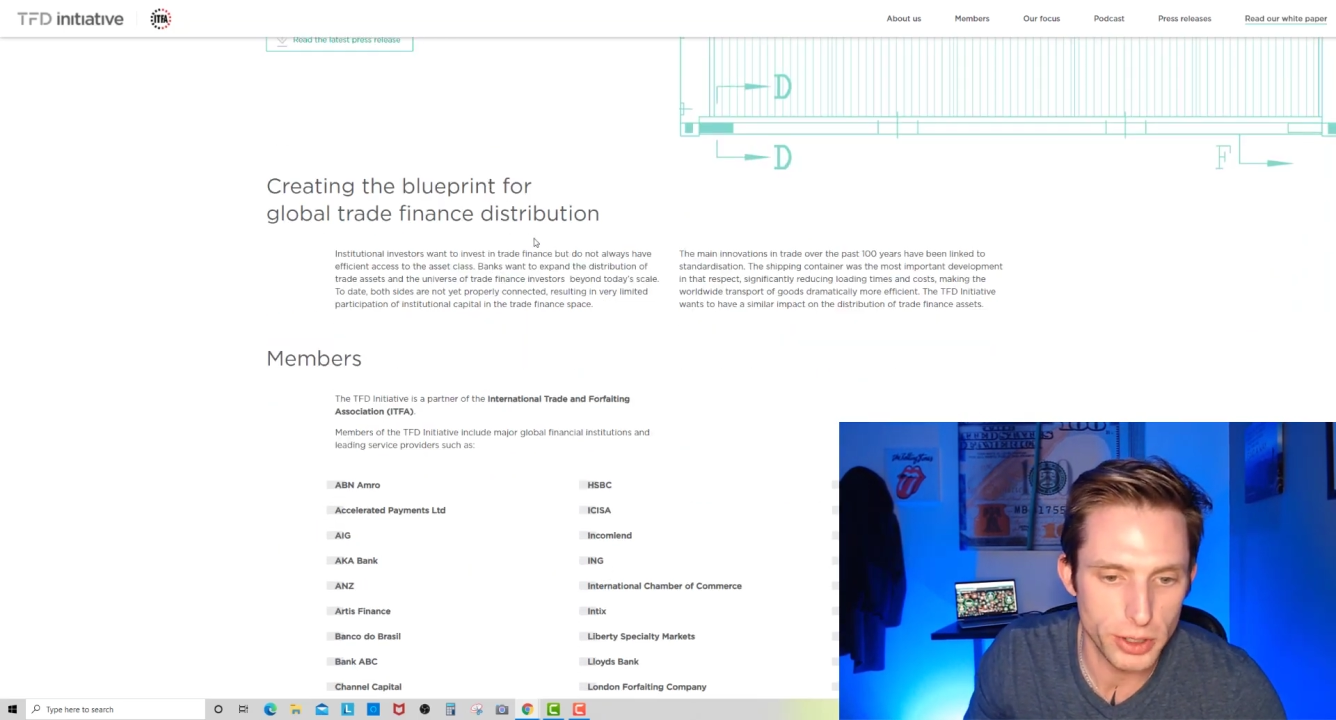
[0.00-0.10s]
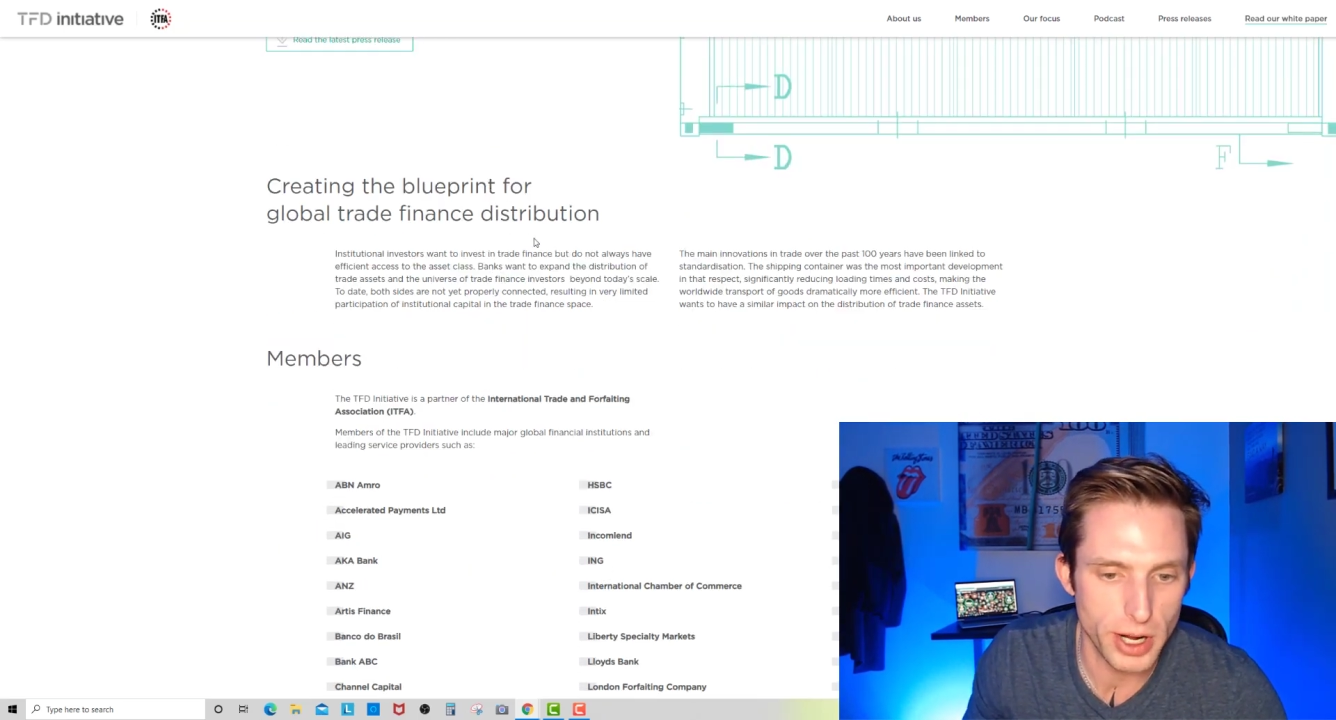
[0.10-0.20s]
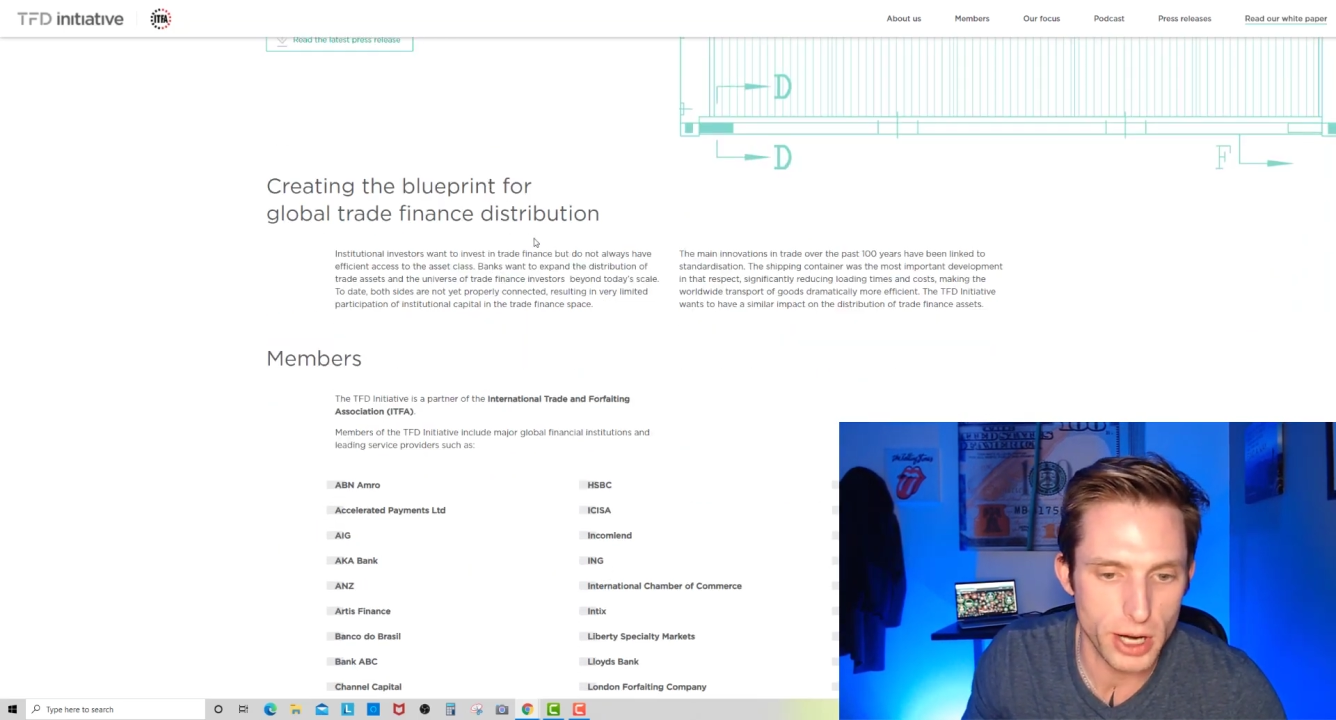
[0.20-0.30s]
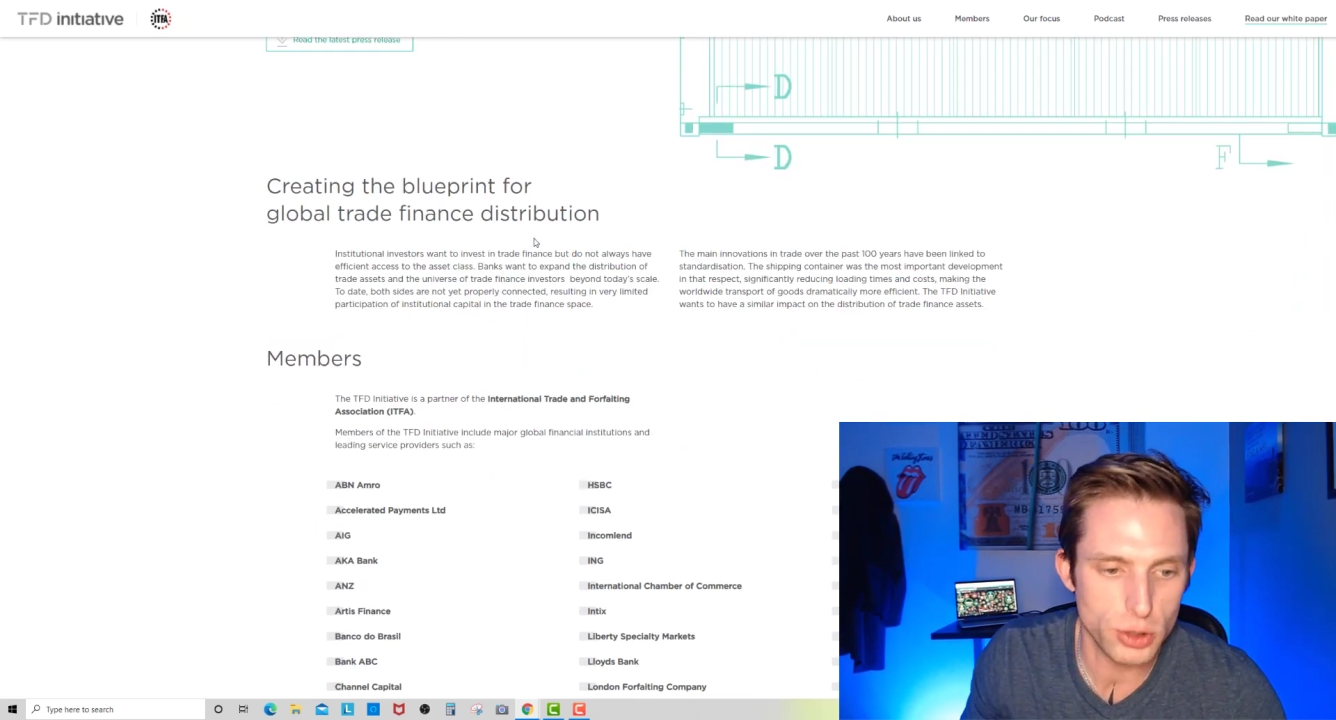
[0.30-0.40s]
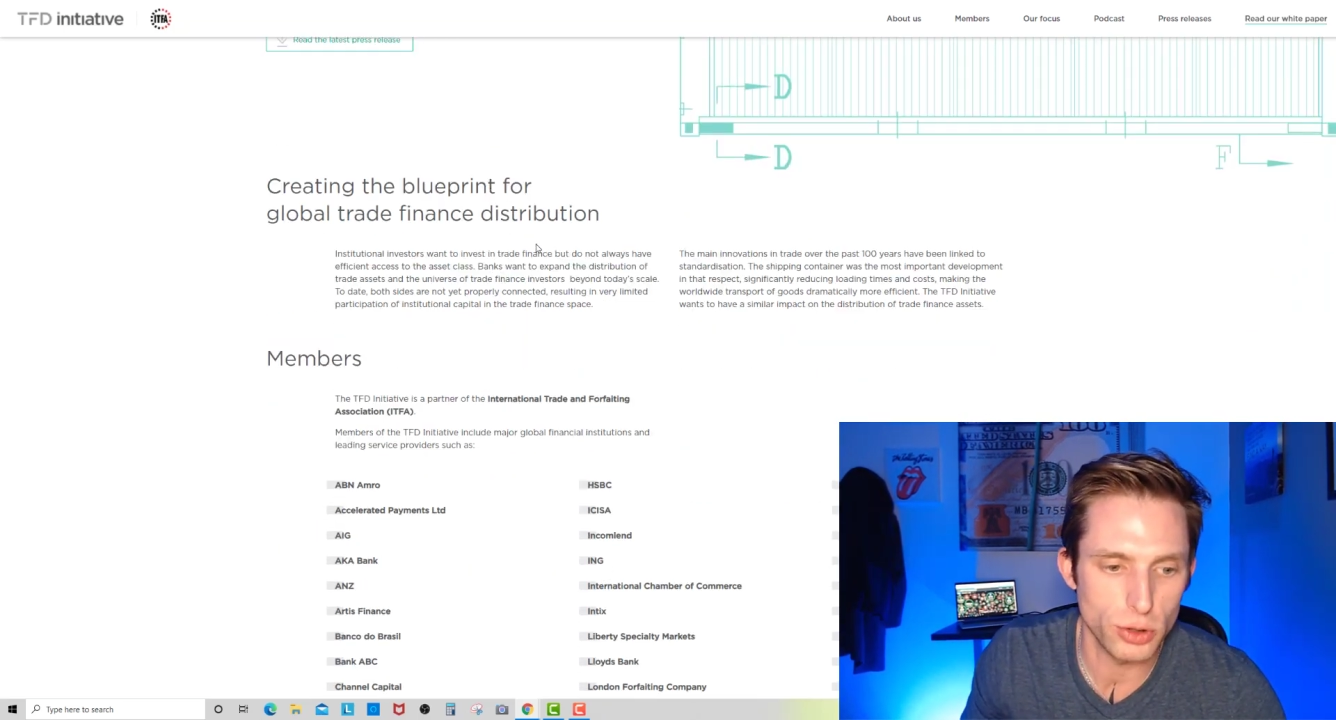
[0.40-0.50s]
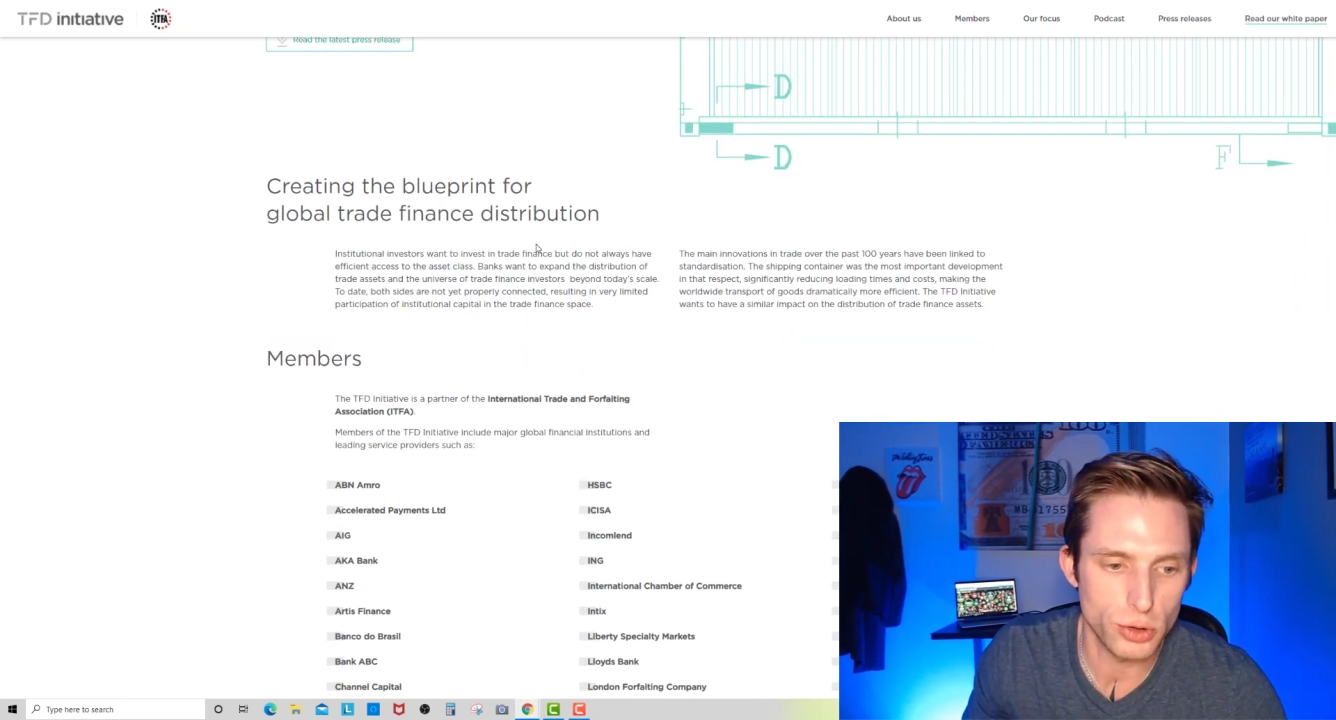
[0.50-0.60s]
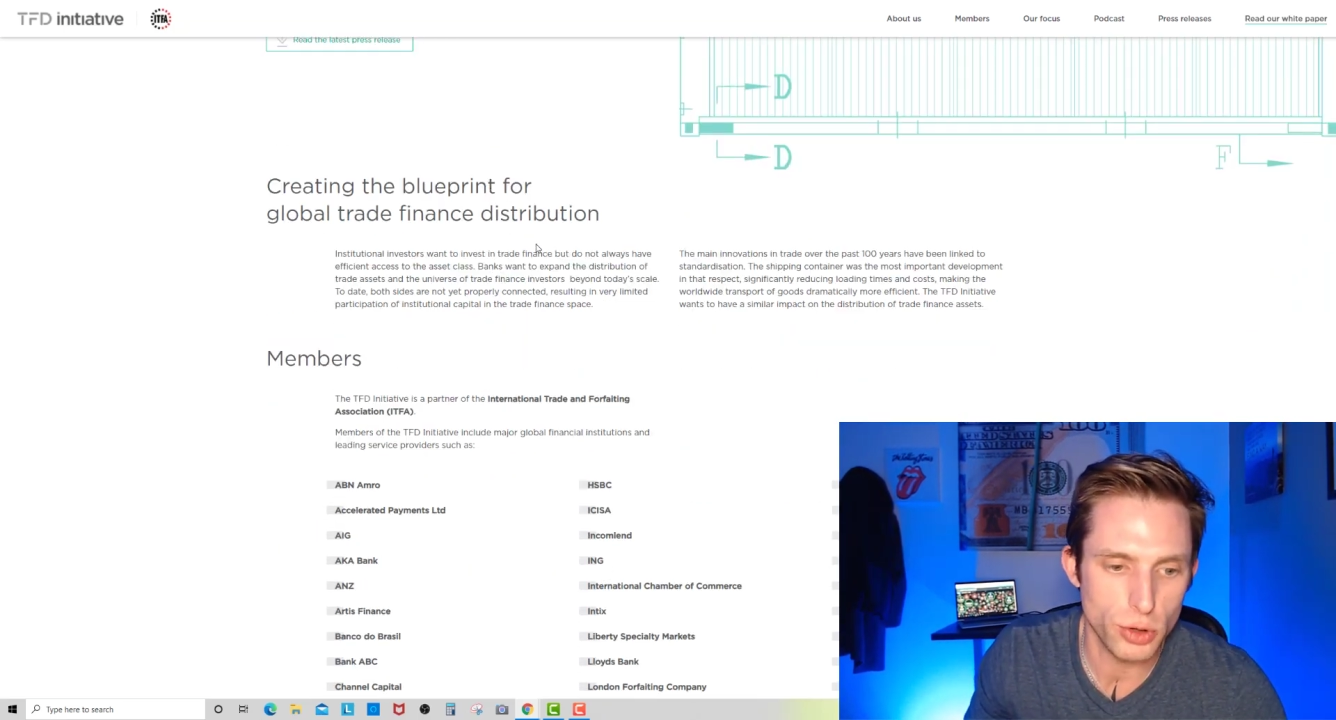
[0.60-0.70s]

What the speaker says: international